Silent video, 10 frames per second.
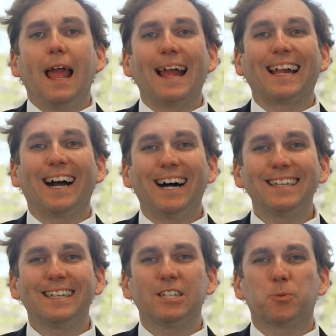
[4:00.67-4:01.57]
and
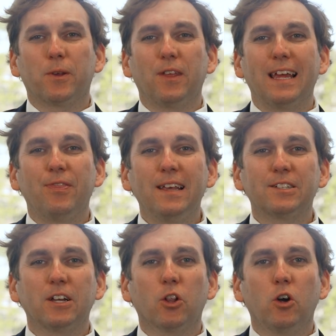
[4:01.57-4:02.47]
contents within
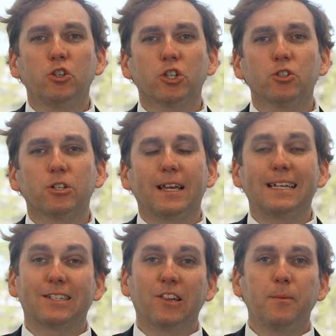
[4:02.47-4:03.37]
these enclosures
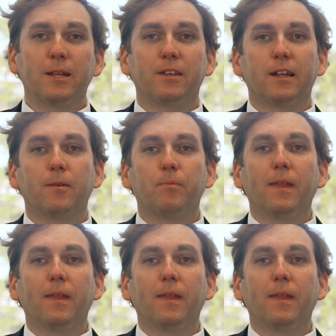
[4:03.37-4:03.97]
is limited.